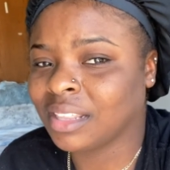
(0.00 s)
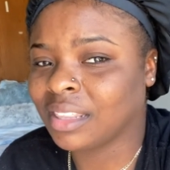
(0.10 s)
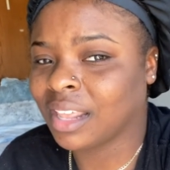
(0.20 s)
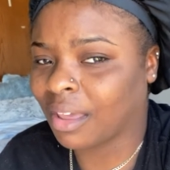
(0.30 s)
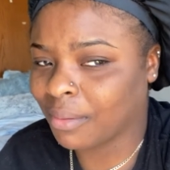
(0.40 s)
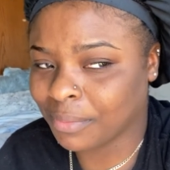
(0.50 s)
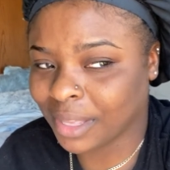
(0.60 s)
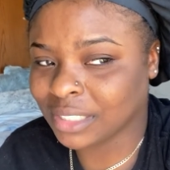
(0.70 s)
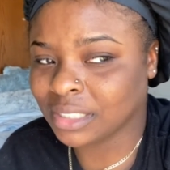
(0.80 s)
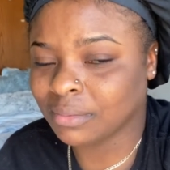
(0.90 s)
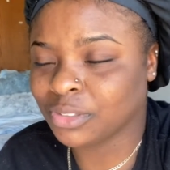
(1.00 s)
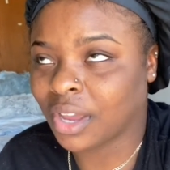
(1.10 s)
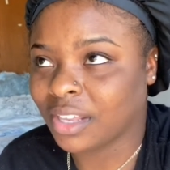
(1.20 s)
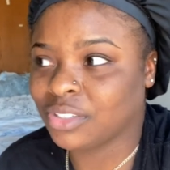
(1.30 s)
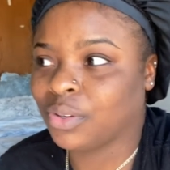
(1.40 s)
then I went back to sleep,
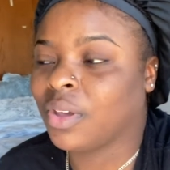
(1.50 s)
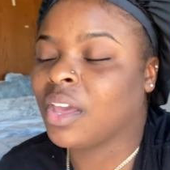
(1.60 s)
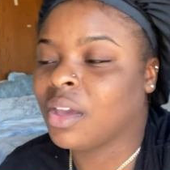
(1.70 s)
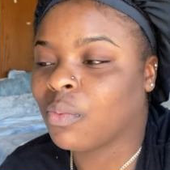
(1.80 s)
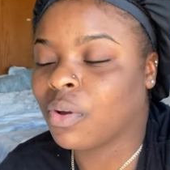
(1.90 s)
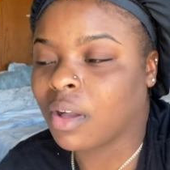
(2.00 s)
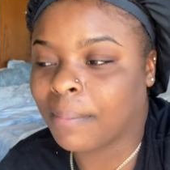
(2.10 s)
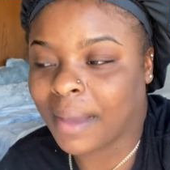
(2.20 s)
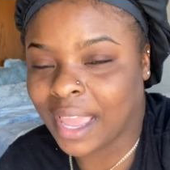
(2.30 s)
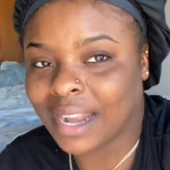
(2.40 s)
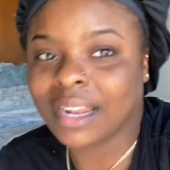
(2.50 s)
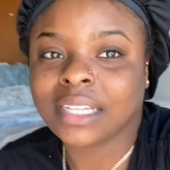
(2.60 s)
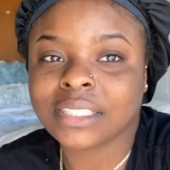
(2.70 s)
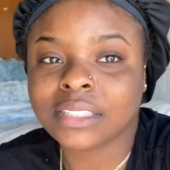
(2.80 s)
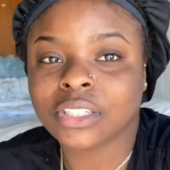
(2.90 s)
tried to, woke up again at
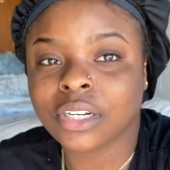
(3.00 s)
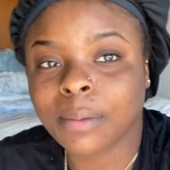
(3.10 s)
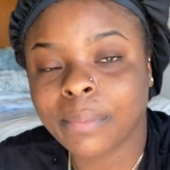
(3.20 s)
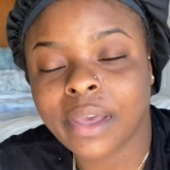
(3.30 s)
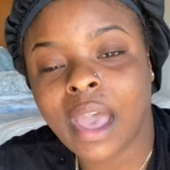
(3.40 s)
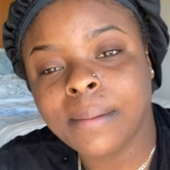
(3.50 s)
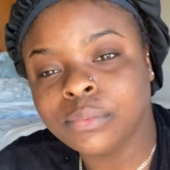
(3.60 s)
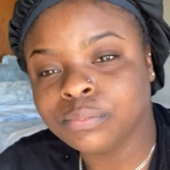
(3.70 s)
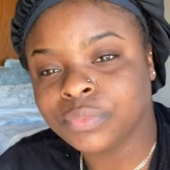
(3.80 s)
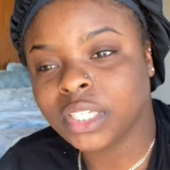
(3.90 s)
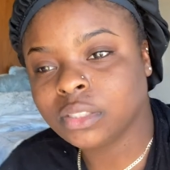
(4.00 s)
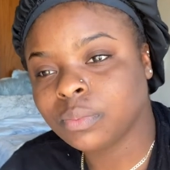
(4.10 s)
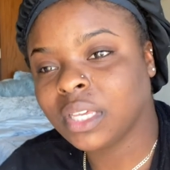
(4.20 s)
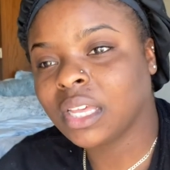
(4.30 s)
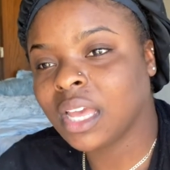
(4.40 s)
like 10.30. But um, this
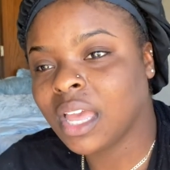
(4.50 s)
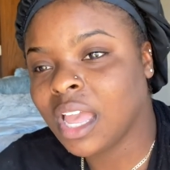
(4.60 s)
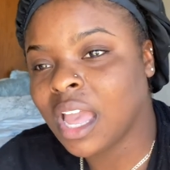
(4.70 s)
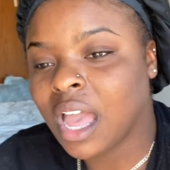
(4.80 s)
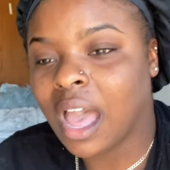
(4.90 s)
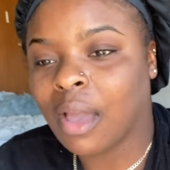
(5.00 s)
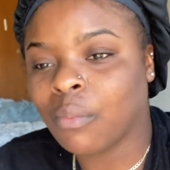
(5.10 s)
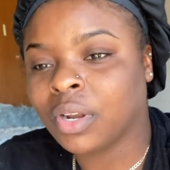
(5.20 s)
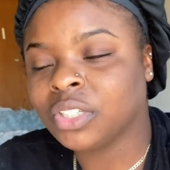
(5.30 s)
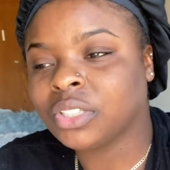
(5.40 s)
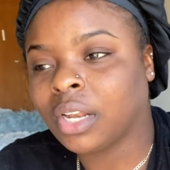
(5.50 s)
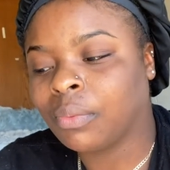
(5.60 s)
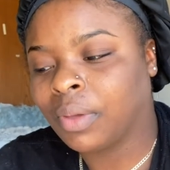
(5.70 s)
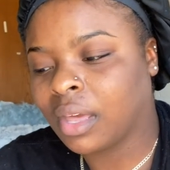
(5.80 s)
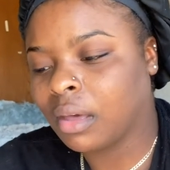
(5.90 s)
week, I want to try to
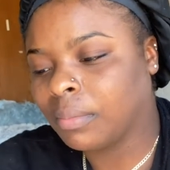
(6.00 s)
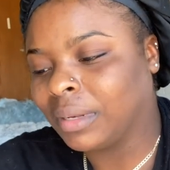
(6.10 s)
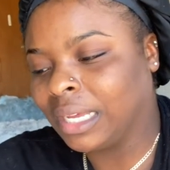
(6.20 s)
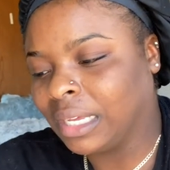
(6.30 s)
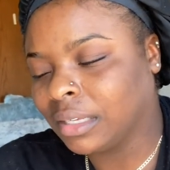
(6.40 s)
wake up like